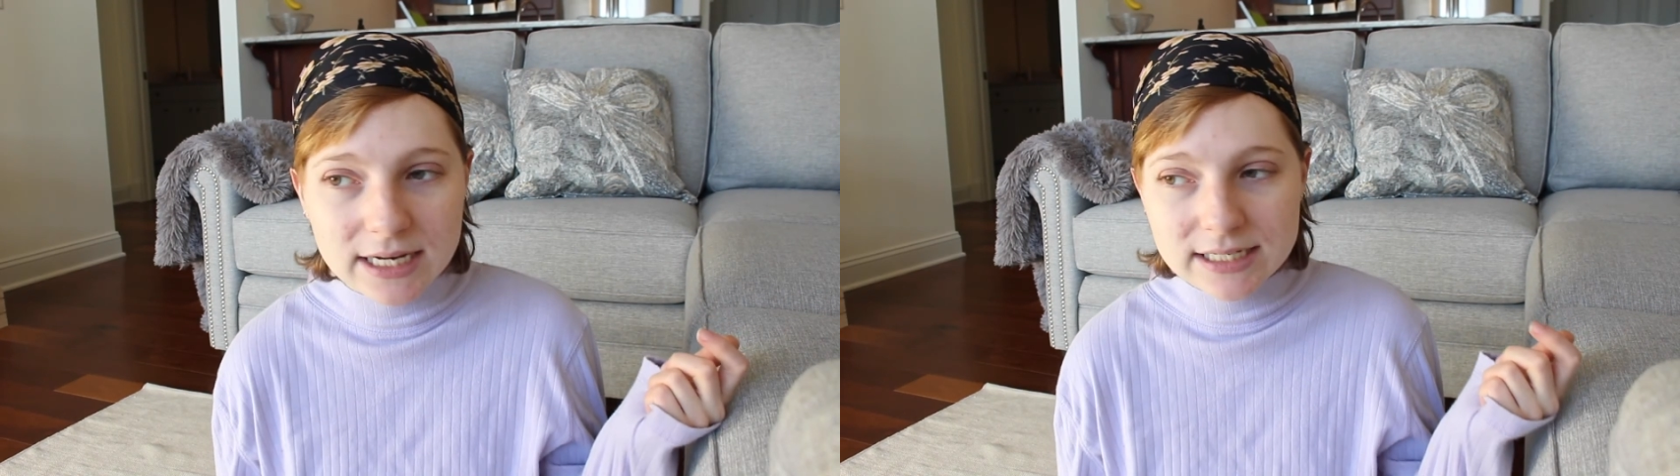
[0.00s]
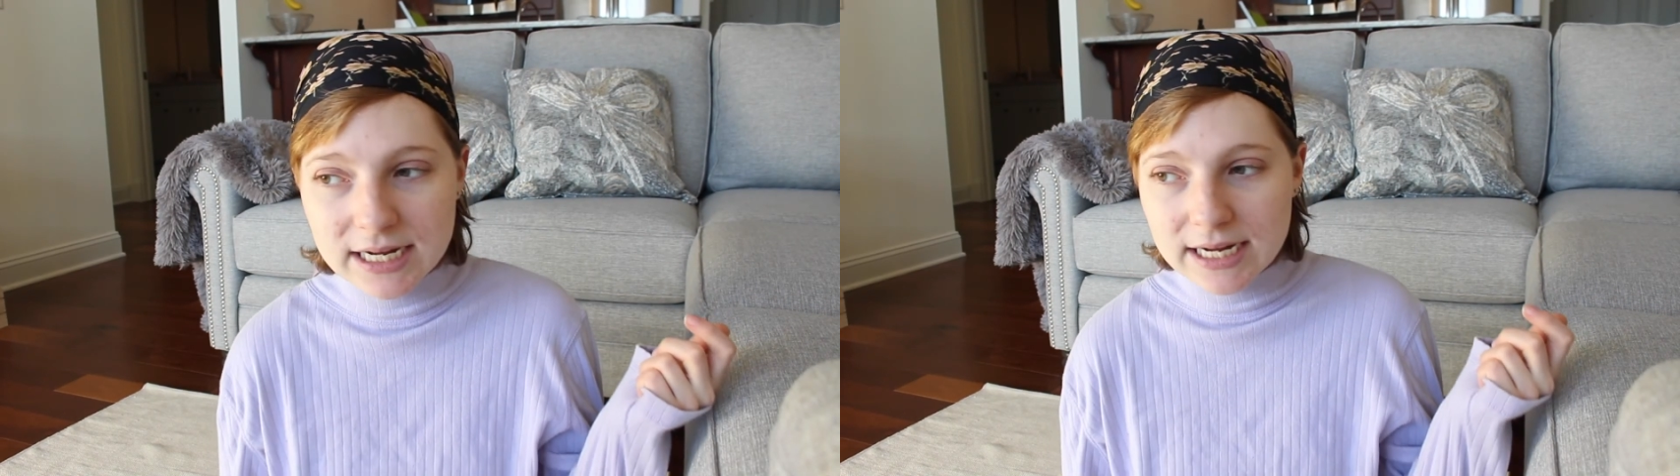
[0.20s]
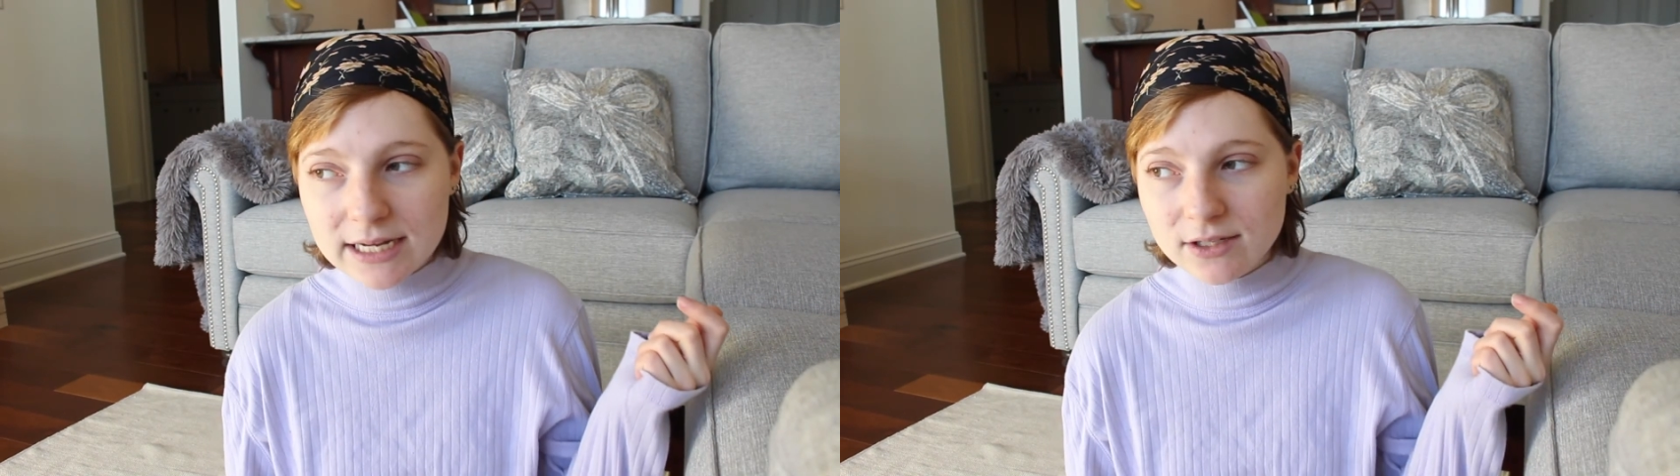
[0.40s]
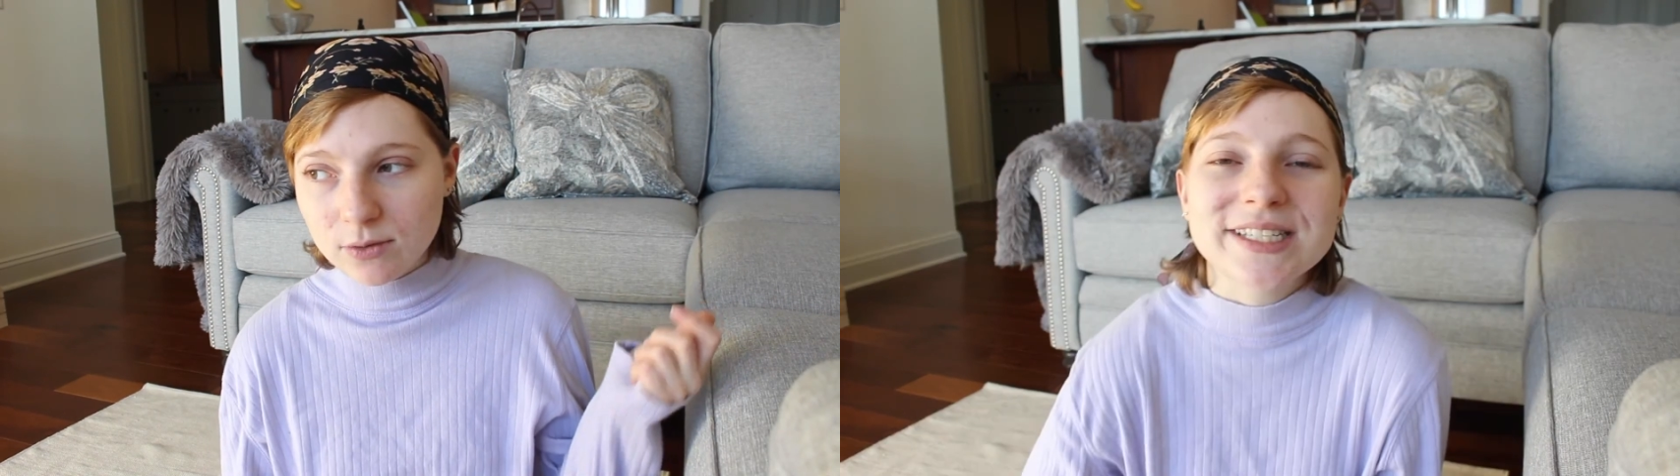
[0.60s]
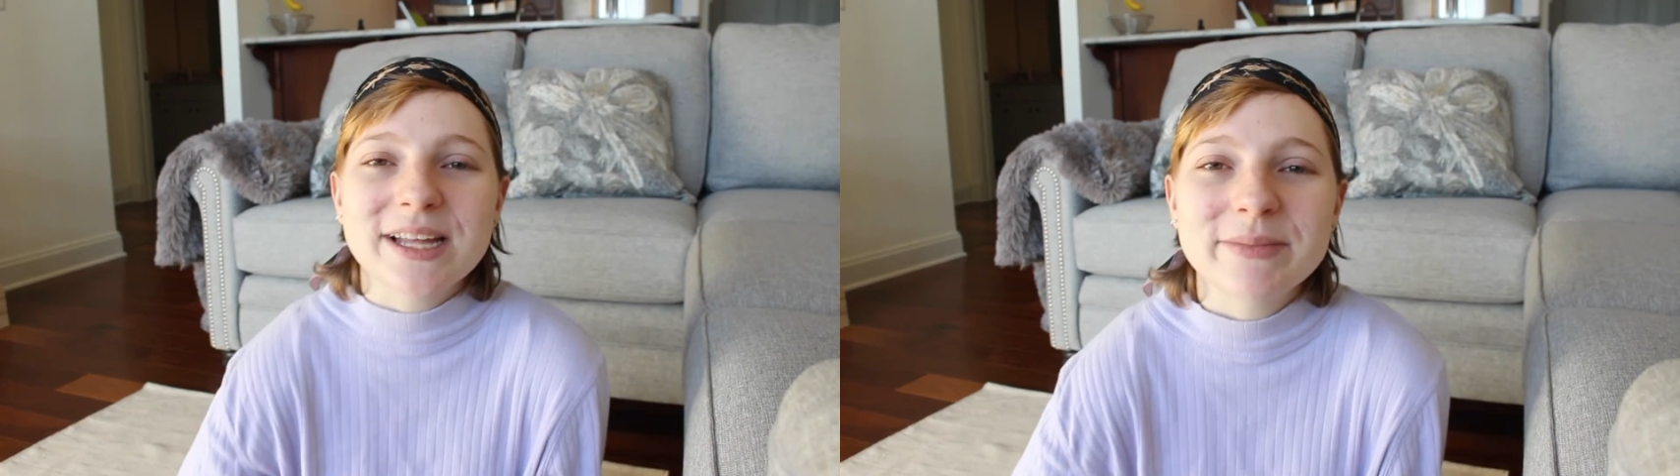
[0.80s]
in a day is,
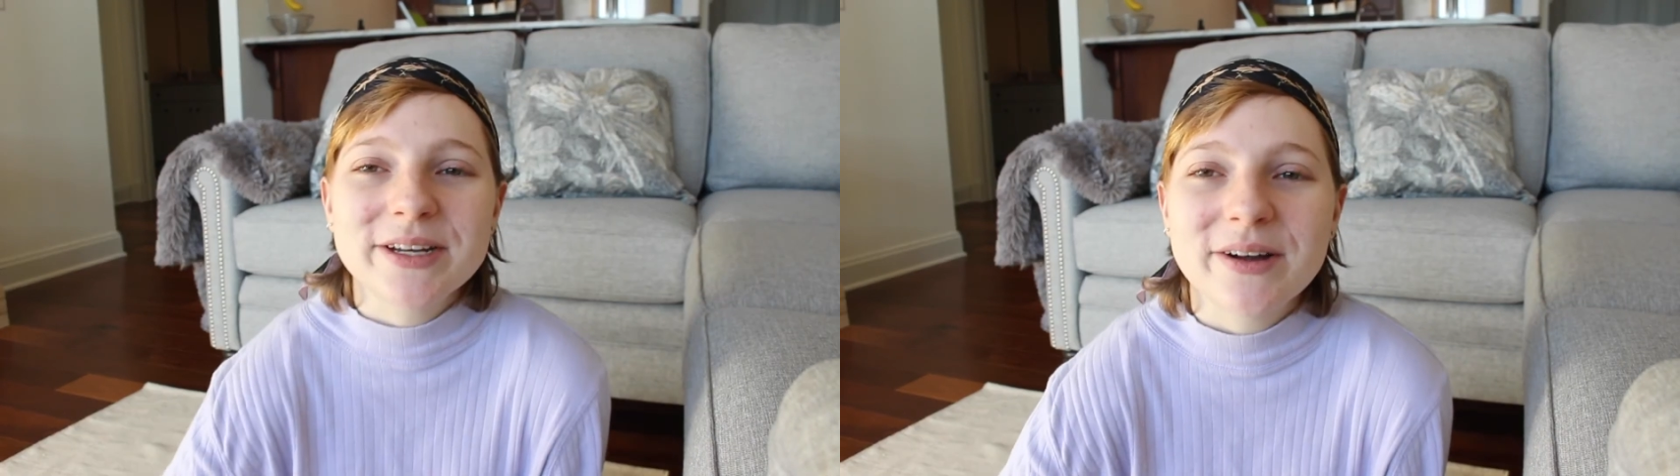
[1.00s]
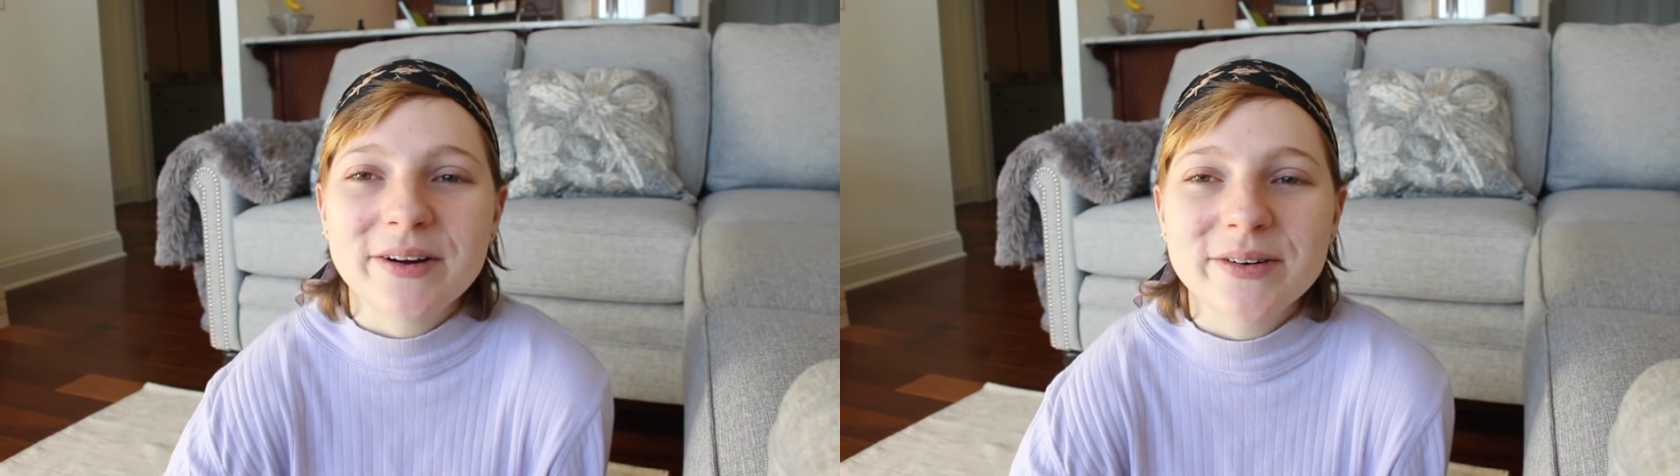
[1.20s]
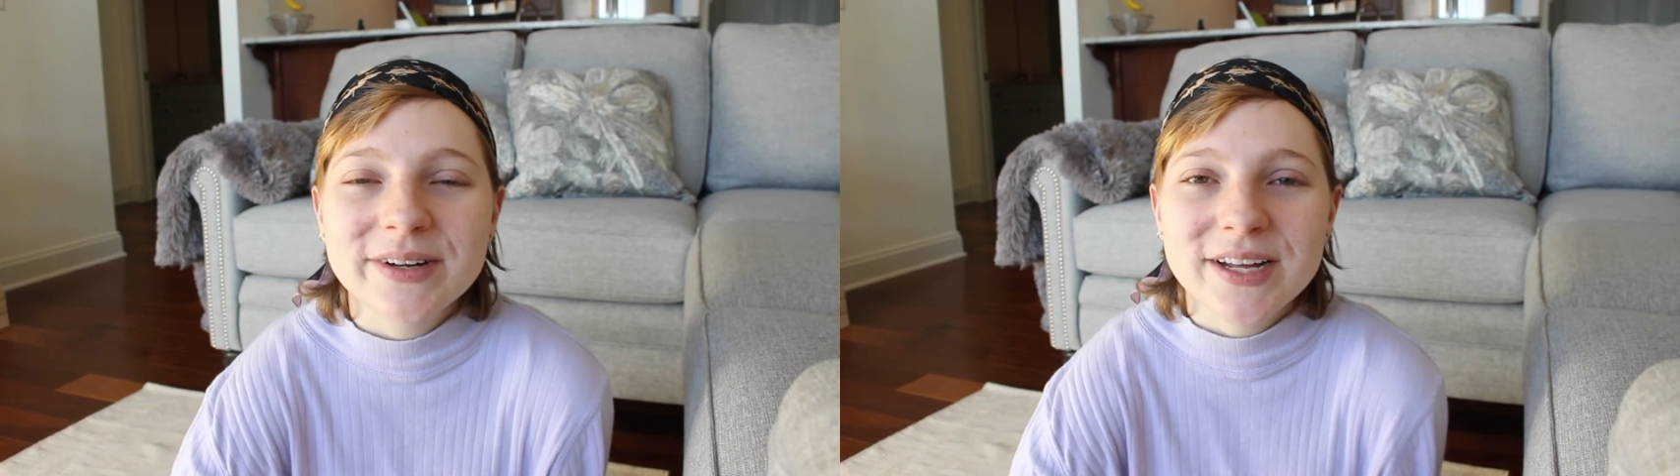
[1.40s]
just let me know.